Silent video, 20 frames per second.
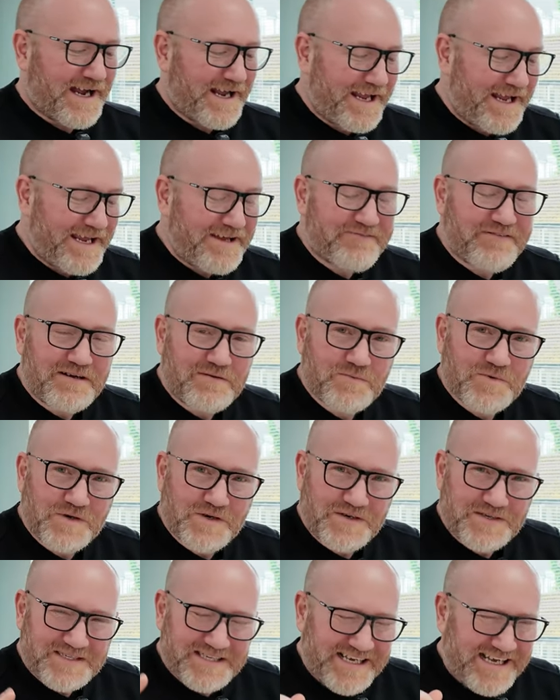Even
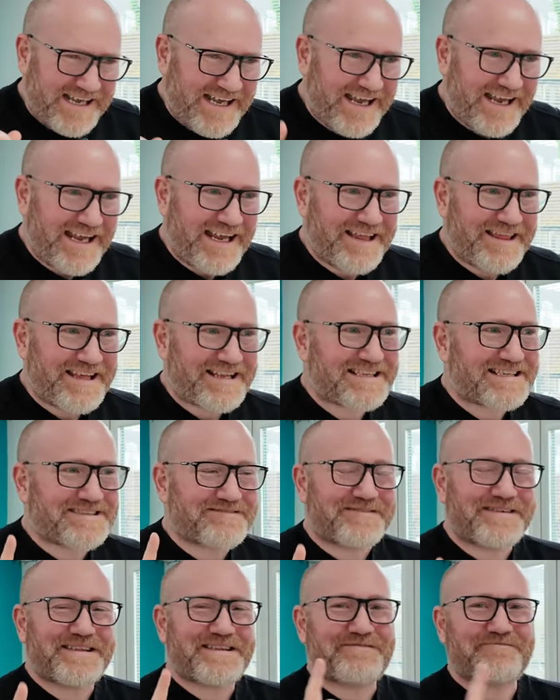worse, this is
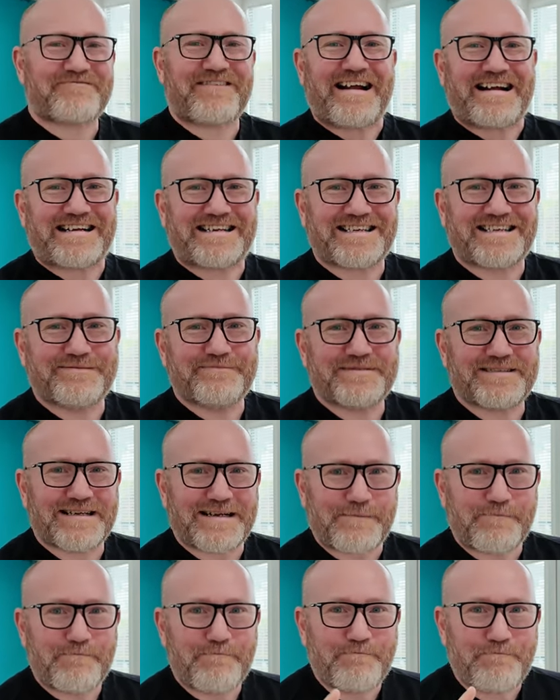where the rant comes
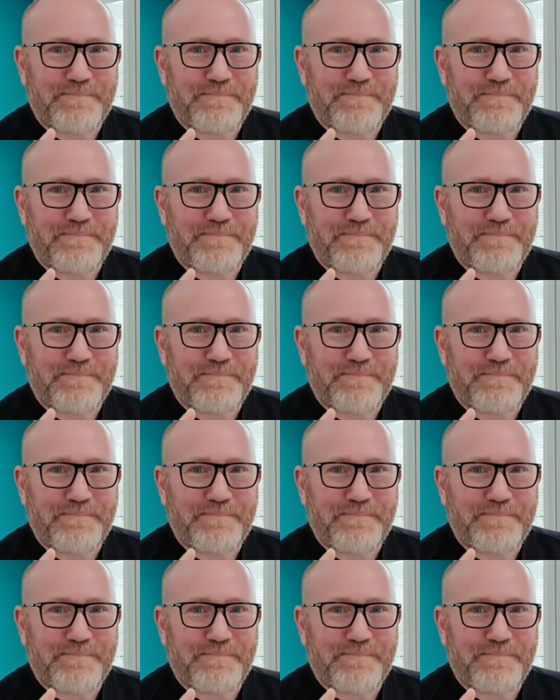in.